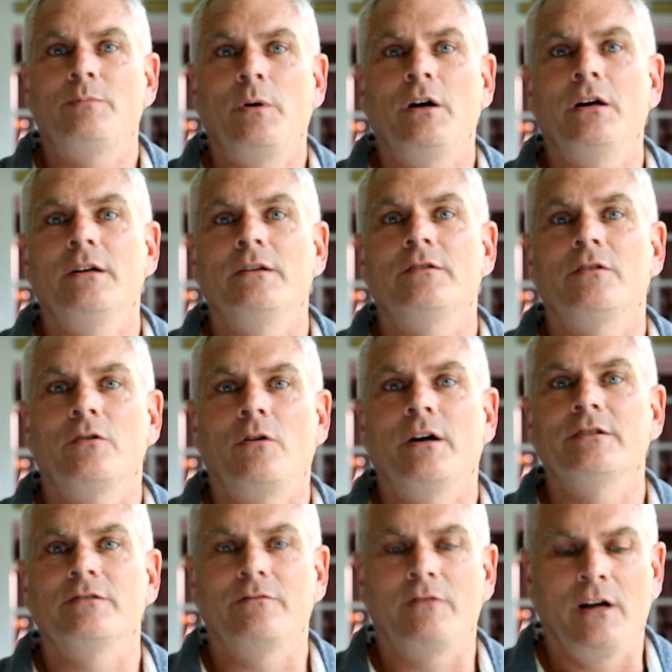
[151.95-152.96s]
we experience
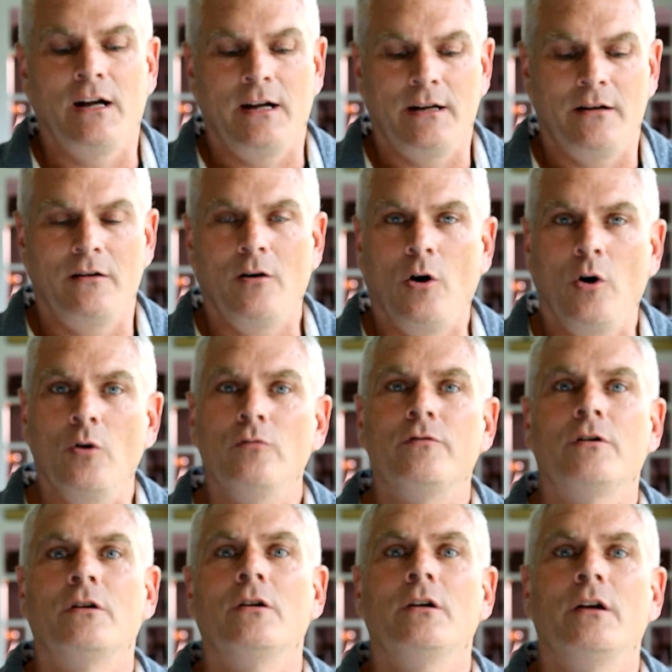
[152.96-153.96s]
the grace of God
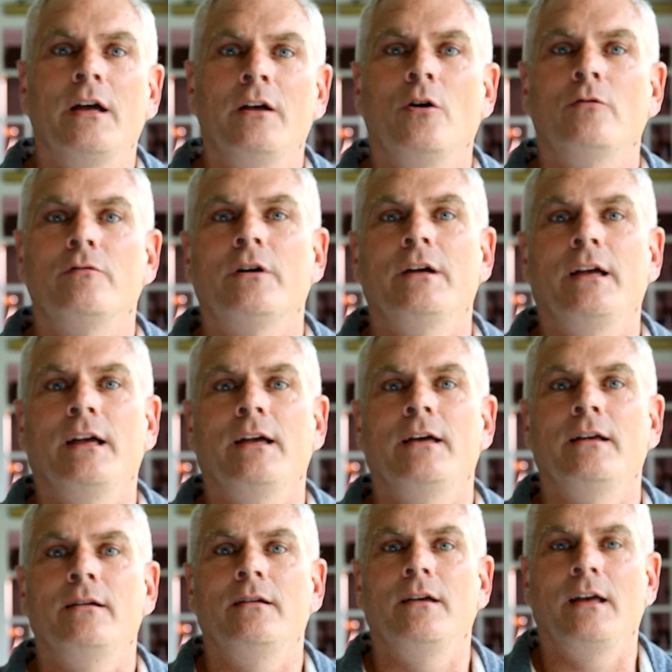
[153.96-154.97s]
over and over
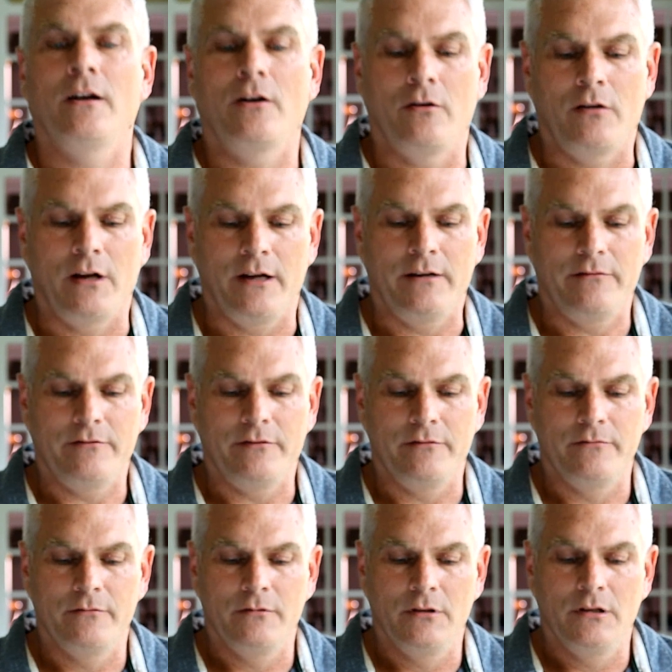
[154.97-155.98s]
again in our
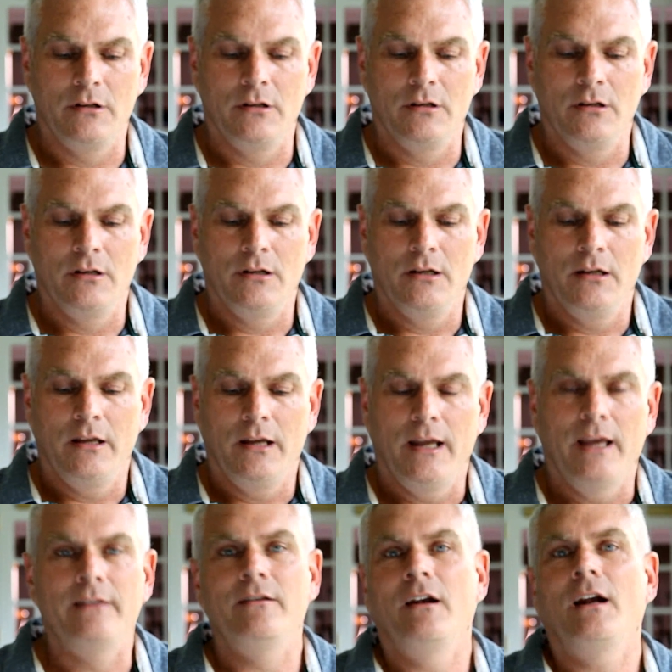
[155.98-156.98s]
life.
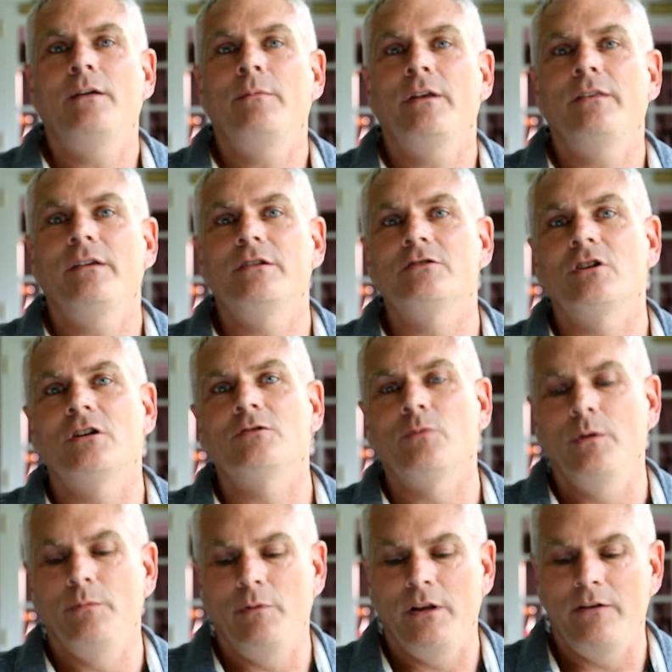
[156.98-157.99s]
In the United Methodist
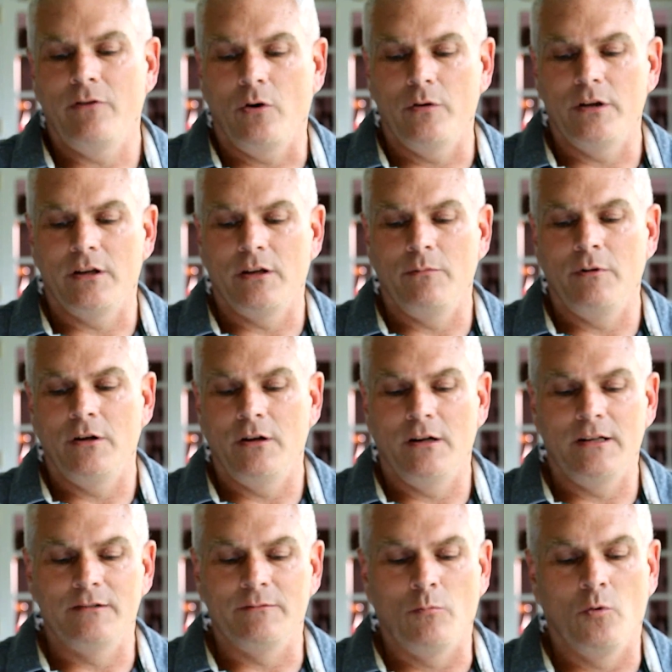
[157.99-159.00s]
Church, we believe Holy
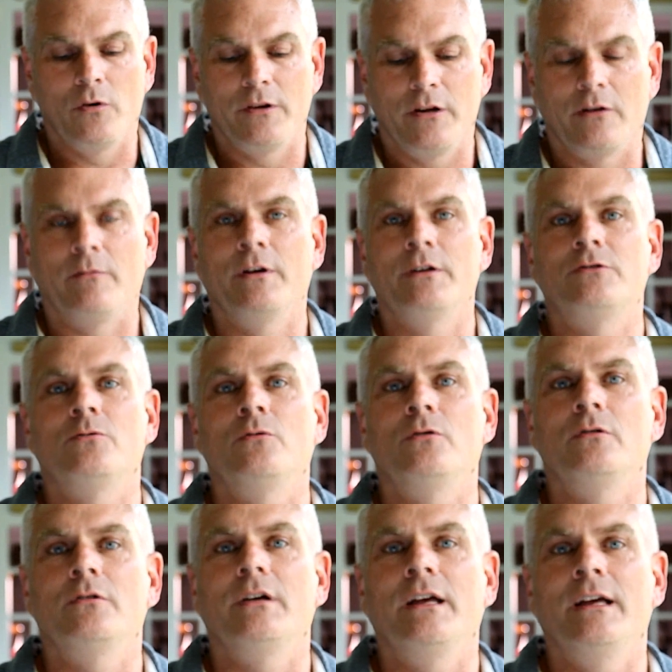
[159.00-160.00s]
Communion is more than a
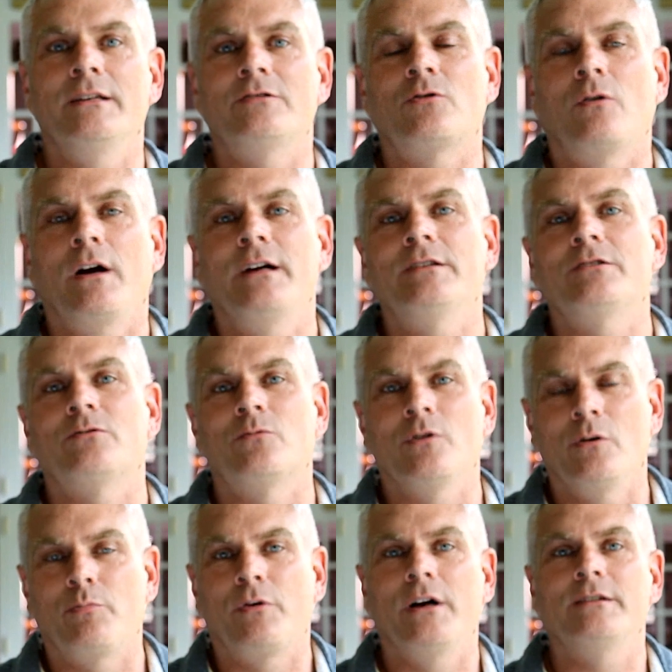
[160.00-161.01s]
ritual. It's
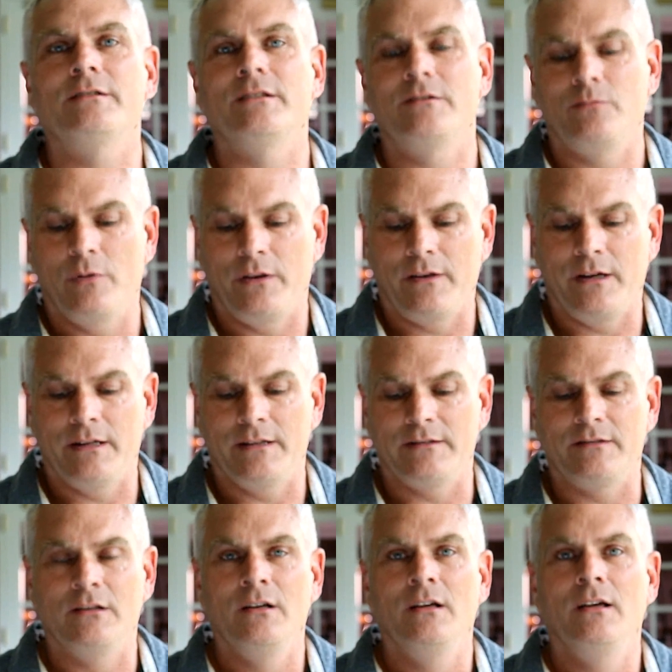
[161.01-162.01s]
Christ's real presence with
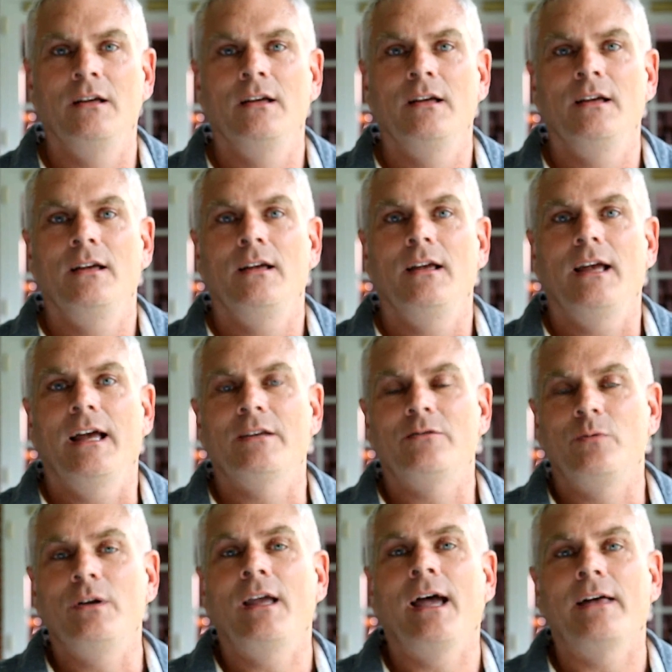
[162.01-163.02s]
us
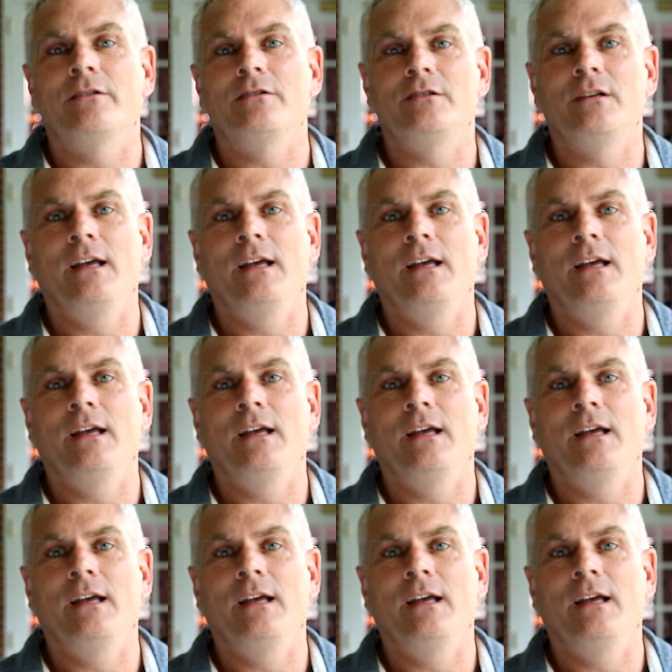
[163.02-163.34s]
as we